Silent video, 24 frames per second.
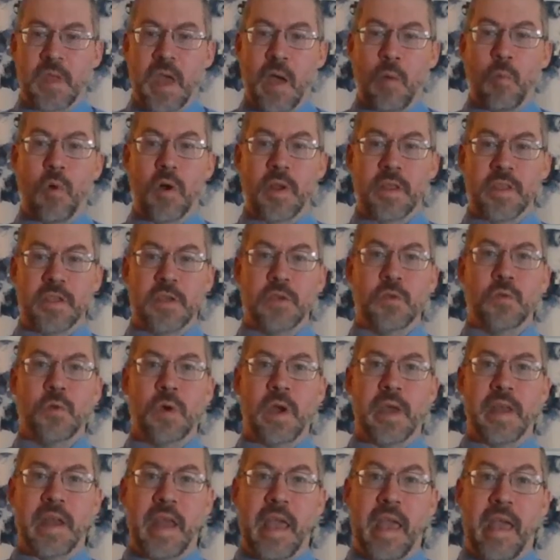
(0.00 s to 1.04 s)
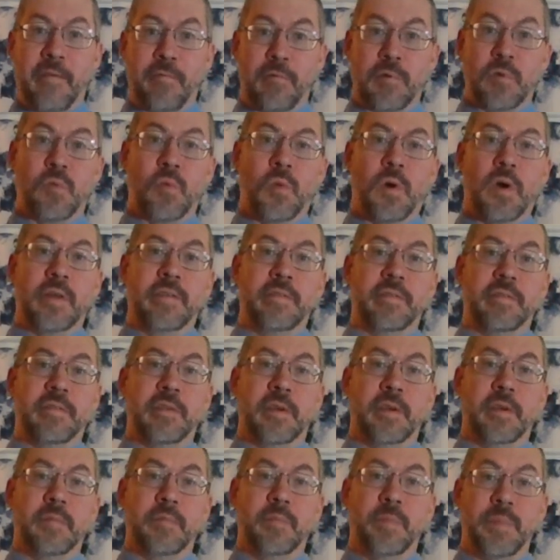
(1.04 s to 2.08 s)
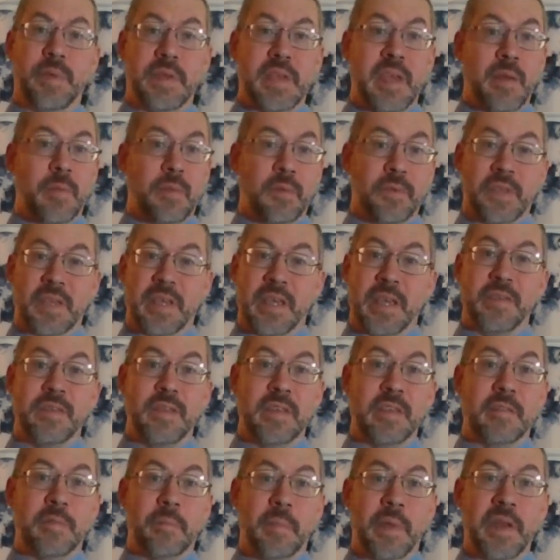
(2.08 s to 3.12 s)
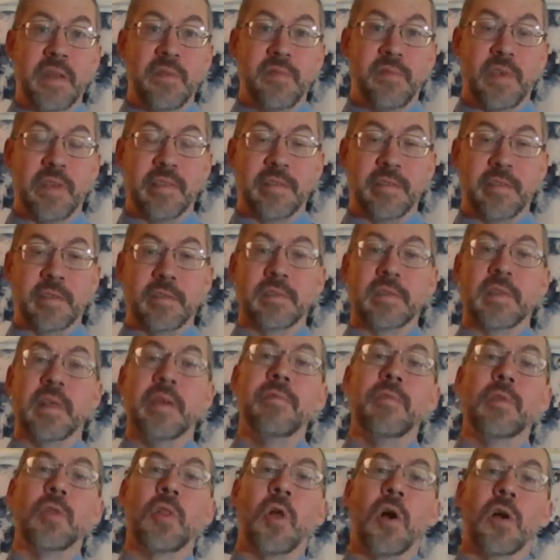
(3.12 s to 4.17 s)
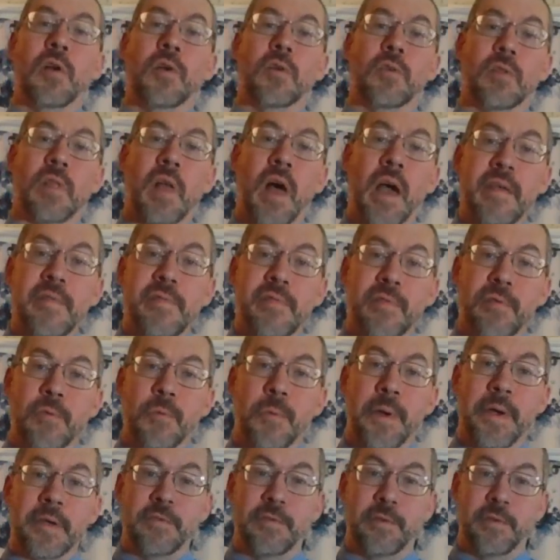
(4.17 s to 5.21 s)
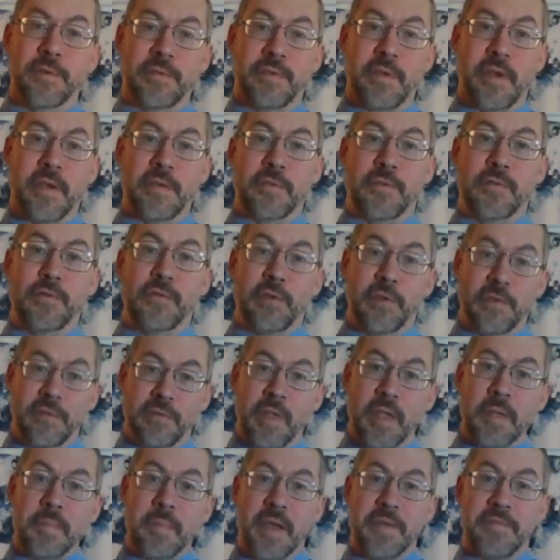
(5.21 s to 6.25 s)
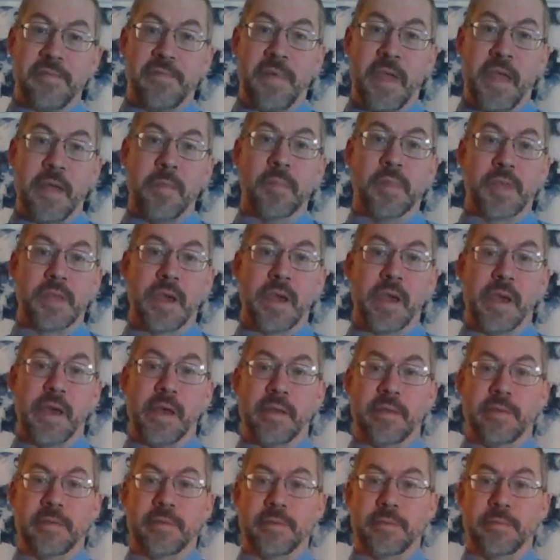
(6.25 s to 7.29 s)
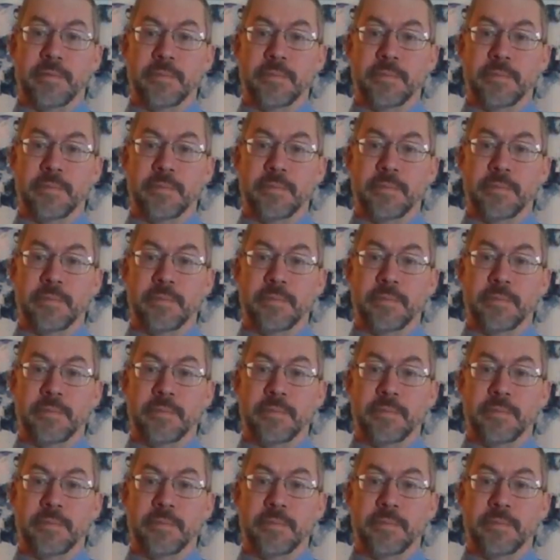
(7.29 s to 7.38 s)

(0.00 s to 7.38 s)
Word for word: I want you and everyone to be able to get these benefits, to live a longer life through exercise, just like my family has.